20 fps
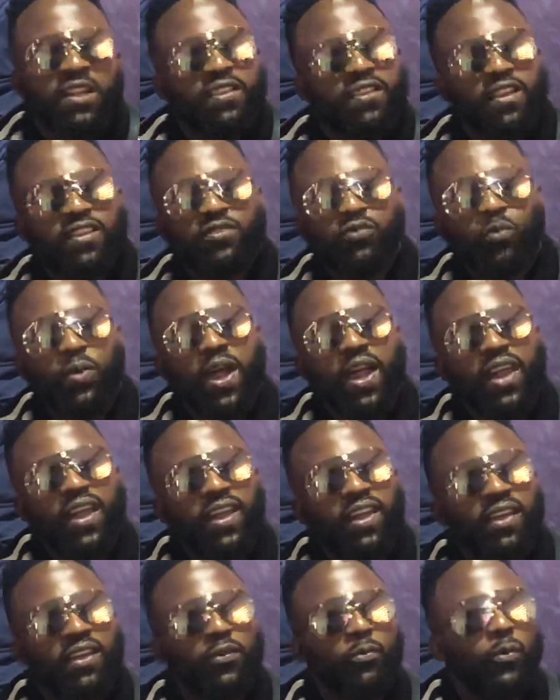There's
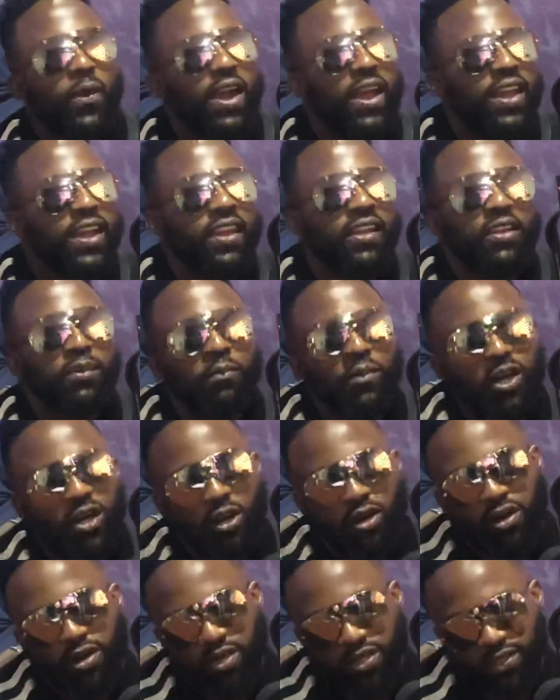YN in my
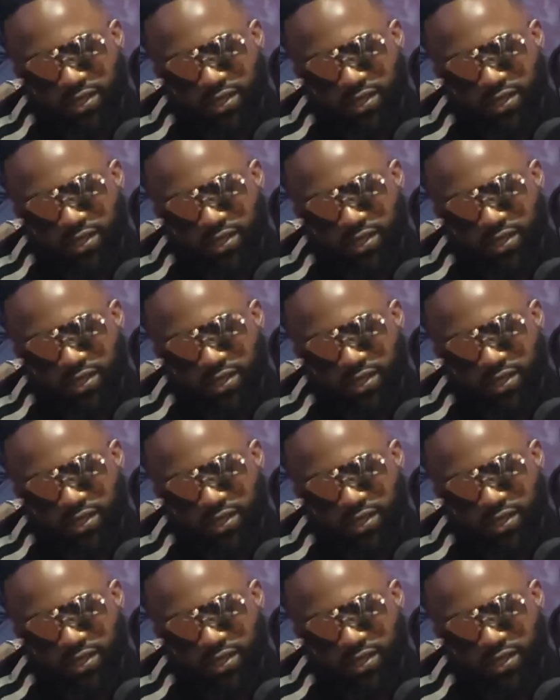heart.